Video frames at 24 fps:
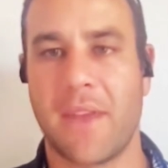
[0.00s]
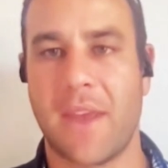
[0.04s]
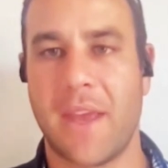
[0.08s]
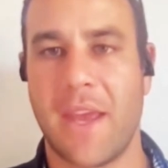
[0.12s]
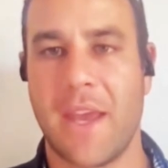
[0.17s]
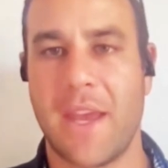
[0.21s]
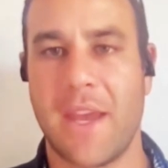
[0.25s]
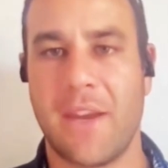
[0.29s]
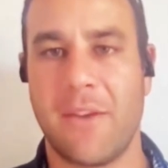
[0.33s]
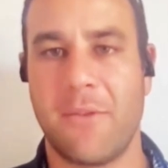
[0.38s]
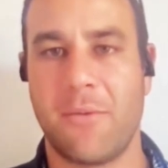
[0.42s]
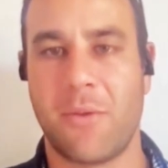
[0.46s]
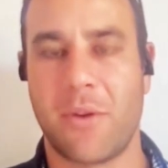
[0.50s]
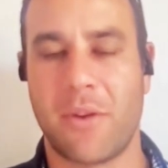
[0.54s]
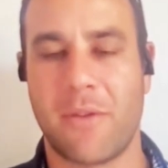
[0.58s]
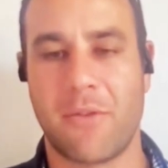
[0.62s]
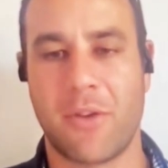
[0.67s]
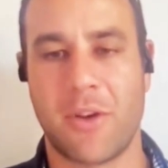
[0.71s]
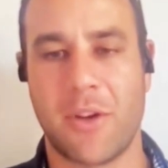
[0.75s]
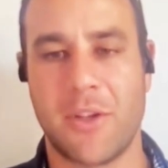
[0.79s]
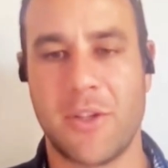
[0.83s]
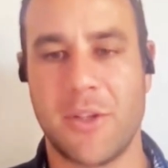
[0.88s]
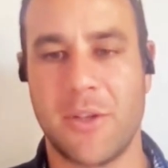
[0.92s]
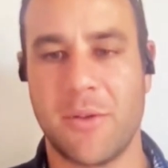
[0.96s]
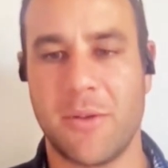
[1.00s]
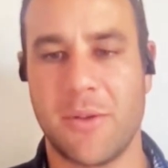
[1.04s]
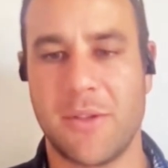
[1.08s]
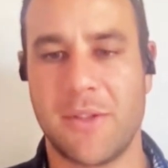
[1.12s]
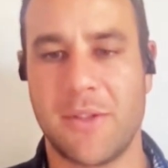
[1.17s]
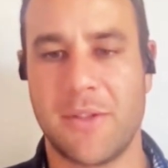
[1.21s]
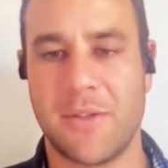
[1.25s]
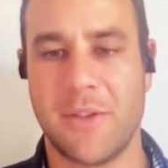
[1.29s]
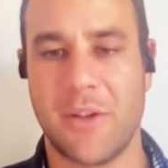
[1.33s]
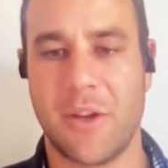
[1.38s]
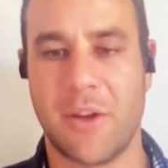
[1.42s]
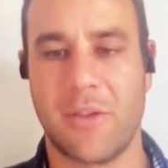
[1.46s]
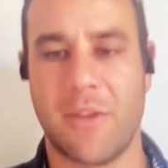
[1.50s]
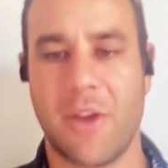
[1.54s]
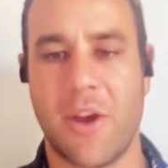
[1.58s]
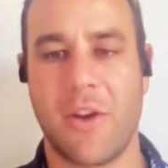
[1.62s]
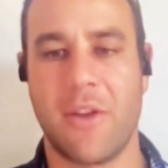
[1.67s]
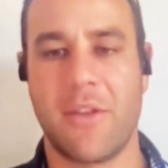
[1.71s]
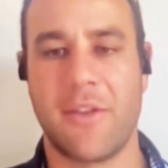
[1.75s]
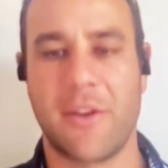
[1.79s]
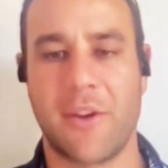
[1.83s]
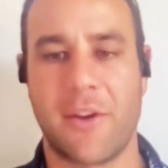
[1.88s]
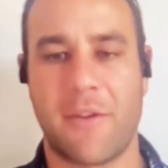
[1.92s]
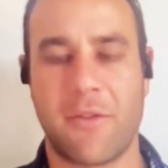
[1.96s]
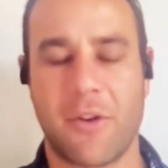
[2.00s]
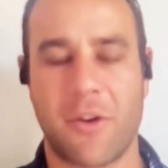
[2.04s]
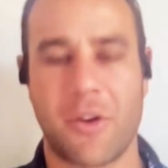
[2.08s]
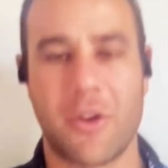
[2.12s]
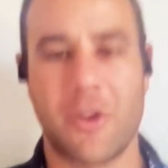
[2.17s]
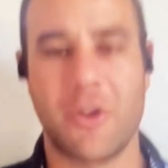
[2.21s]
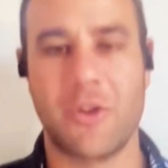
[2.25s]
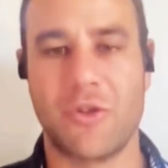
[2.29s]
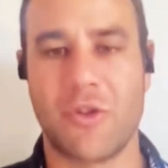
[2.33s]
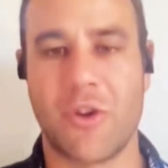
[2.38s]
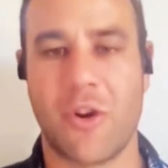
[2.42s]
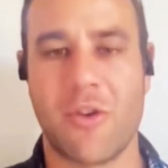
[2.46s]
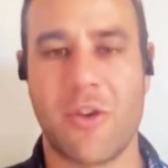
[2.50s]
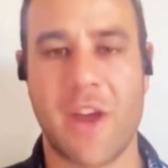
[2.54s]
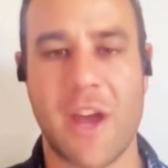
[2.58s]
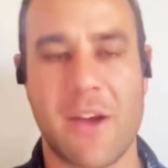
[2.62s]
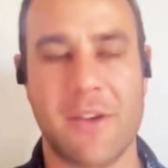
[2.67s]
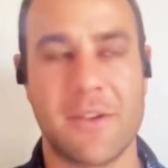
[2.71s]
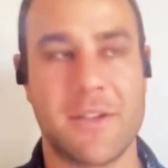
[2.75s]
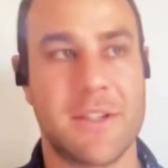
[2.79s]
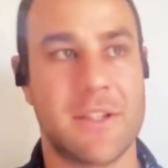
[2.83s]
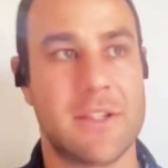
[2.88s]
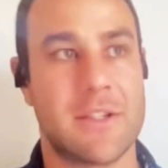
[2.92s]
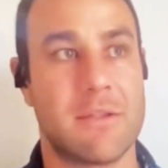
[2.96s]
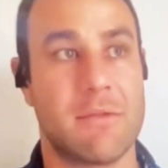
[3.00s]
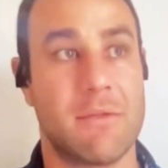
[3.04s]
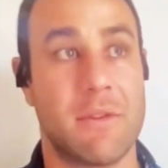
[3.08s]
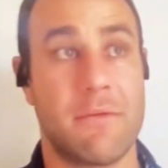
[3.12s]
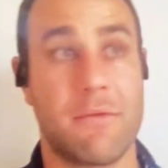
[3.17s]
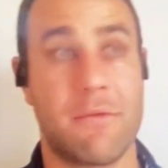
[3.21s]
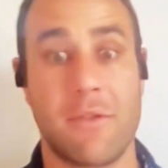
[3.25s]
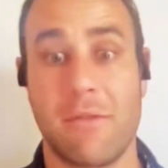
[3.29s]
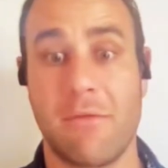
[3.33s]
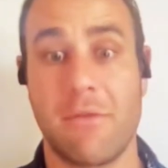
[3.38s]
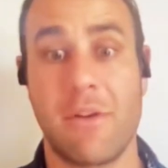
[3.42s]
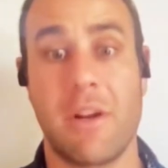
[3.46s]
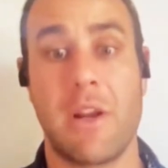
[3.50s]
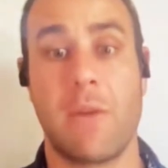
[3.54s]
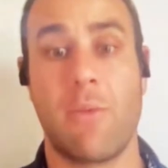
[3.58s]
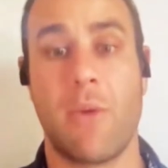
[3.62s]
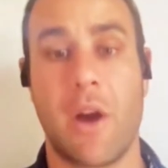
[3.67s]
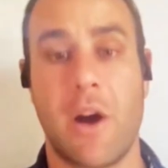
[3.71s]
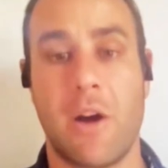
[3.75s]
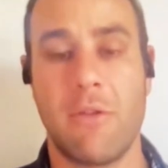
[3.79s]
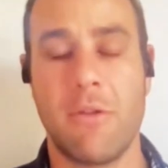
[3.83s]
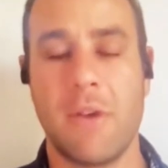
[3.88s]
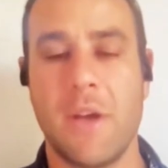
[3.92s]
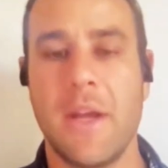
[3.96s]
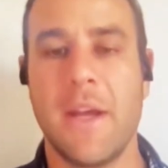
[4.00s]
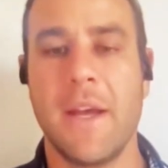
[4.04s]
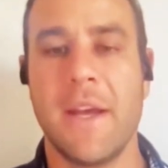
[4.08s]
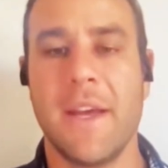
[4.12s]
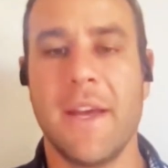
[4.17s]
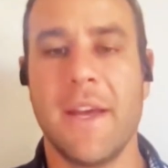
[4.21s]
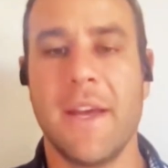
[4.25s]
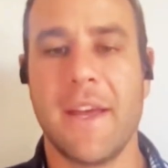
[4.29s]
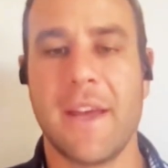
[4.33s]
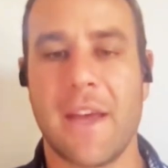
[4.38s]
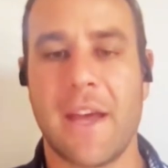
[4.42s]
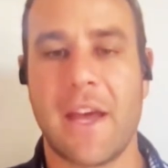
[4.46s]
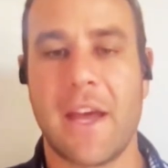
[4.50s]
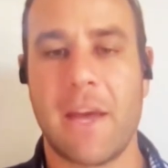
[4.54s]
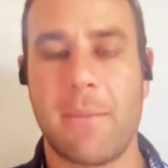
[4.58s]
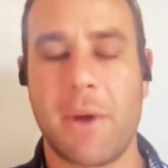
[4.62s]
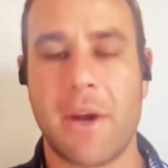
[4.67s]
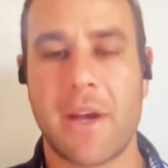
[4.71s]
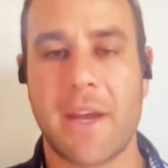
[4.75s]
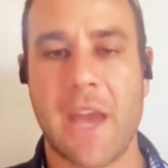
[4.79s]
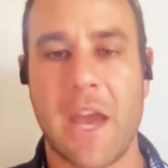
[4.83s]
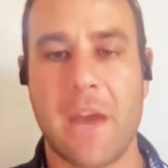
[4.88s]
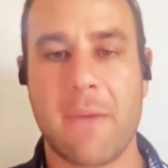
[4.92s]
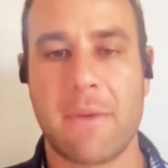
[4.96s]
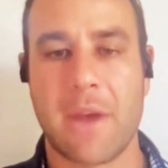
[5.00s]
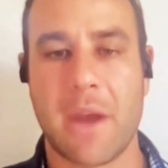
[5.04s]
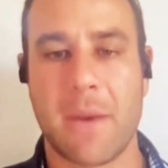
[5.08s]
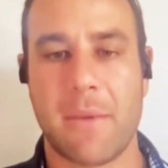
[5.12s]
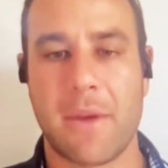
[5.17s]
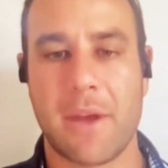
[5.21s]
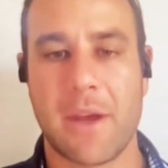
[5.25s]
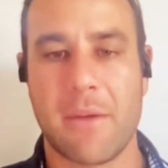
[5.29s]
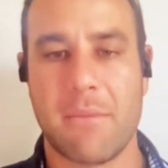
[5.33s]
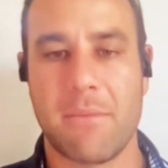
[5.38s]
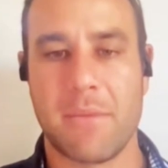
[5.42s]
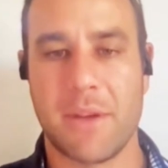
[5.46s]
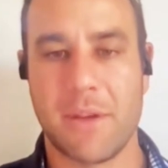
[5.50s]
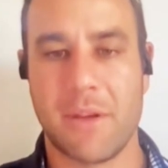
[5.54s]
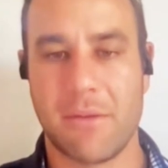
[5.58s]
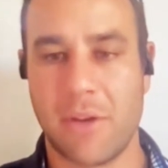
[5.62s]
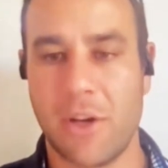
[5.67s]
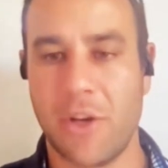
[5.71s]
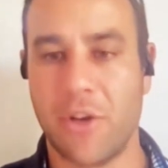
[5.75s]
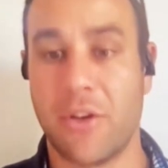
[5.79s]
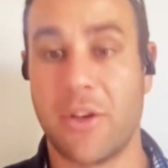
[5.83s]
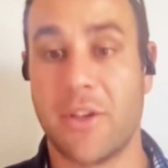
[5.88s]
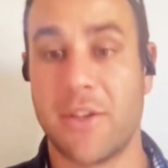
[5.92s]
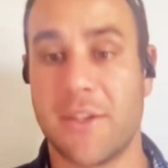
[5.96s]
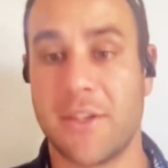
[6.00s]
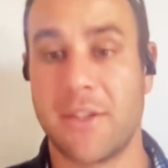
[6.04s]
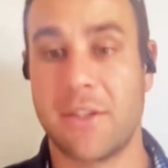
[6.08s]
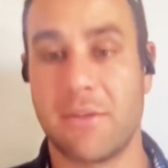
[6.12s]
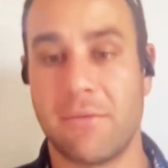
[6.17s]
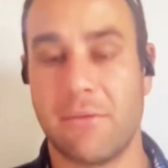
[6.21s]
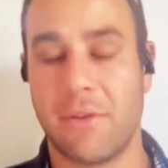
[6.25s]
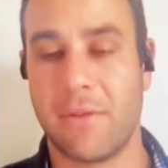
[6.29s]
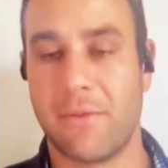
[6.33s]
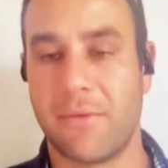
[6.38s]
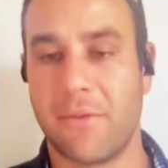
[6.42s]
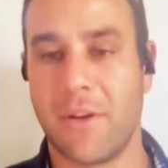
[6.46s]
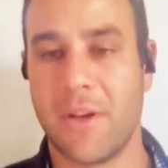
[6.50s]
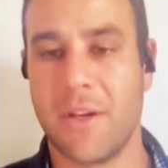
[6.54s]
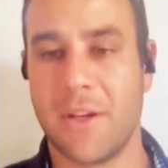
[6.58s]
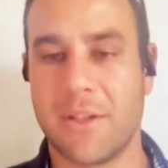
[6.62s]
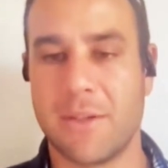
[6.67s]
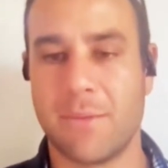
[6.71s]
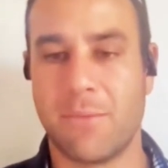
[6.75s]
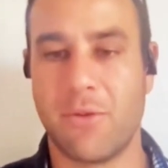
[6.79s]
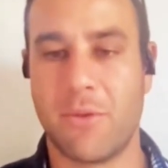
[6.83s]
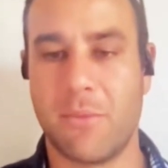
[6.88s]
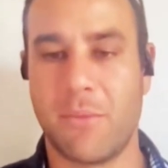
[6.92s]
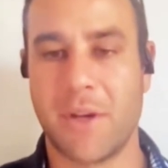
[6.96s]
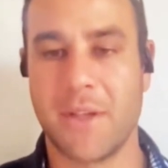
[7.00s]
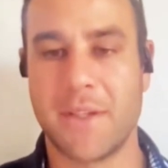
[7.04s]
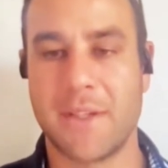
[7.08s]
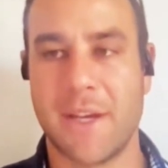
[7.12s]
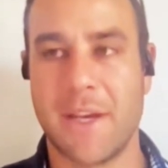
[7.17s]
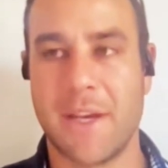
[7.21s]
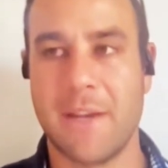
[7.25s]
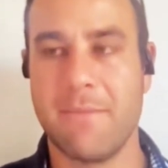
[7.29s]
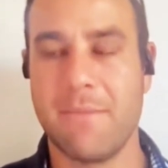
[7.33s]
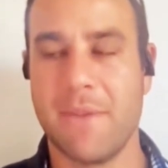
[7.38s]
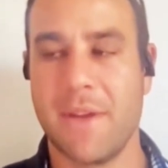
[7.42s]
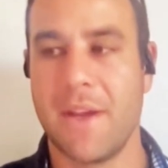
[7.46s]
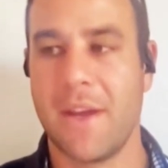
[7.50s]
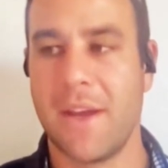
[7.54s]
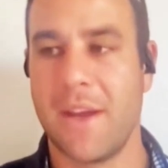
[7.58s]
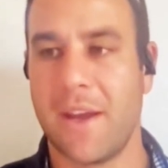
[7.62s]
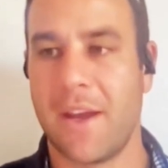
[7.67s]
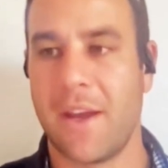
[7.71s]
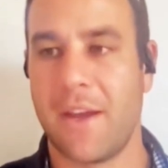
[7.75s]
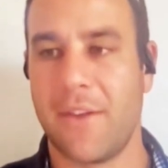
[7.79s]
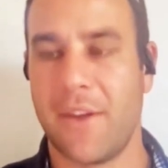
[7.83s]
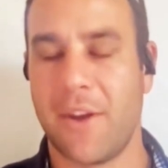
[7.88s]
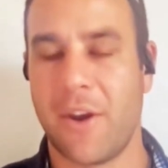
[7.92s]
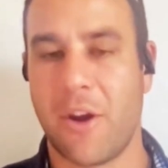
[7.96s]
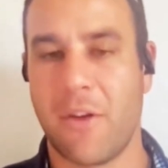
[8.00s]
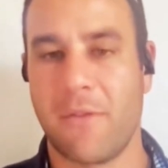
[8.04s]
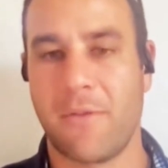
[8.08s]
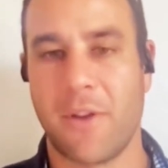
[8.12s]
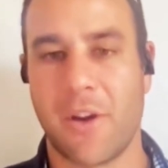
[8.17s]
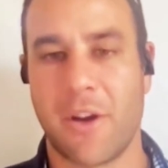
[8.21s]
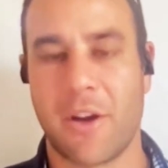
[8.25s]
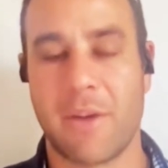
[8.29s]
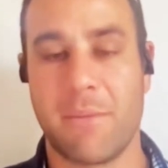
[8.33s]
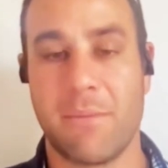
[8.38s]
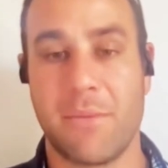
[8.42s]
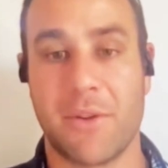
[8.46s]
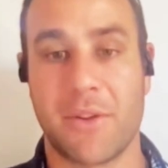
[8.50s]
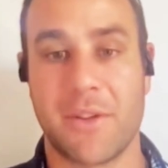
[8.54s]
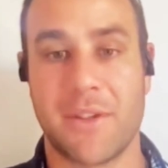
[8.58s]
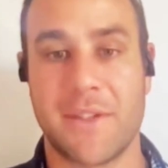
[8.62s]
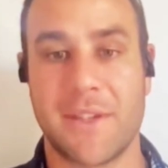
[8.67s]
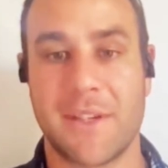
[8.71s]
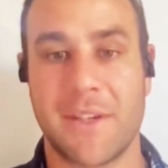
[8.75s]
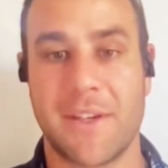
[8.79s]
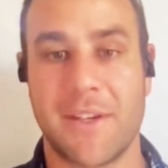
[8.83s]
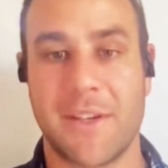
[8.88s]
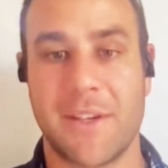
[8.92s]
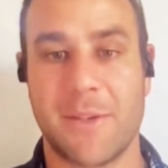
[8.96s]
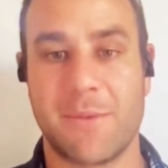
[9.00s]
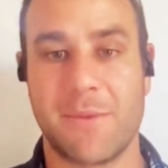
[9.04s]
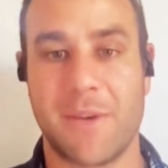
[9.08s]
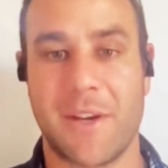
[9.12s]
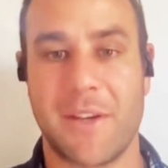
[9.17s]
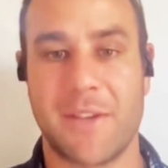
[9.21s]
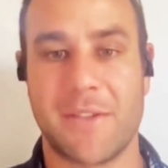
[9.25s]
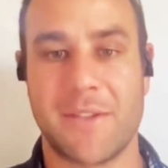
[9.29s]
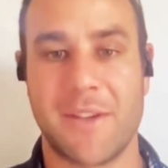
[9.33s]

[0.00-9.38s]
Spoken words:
And what I've got to do is, the only thing I've got to control now is just to referee really well my game coming up, be a really good assistant referee to support my team, and then hopefully I can book the ticket as well.